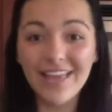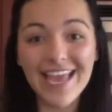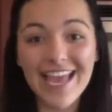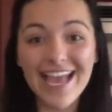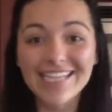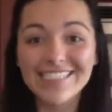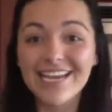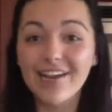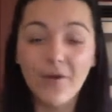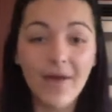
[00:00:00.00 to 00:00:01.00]
and
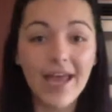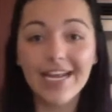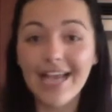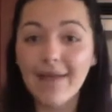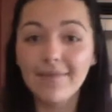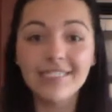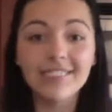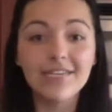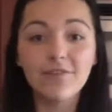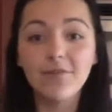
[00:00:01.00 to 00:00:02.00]
go ahead and comment
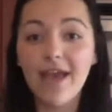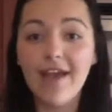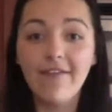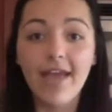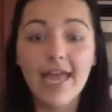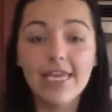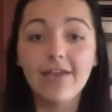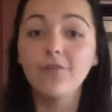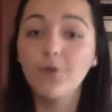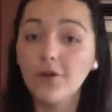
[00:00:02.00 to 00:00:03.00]
if you have any of
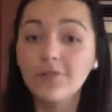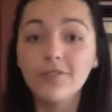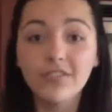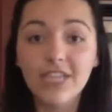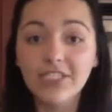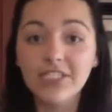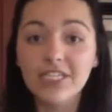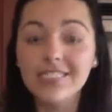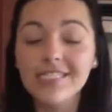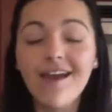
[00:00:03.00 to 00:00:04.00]
your own
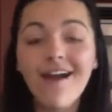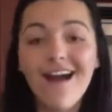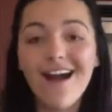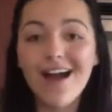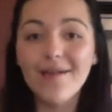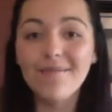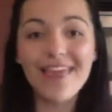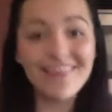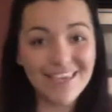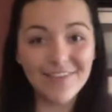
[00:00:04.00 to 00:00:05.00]
suggestions.
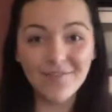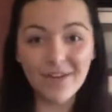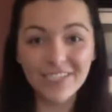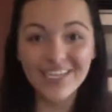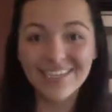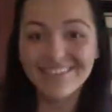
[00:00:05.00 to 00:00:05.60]
And thank you for watching.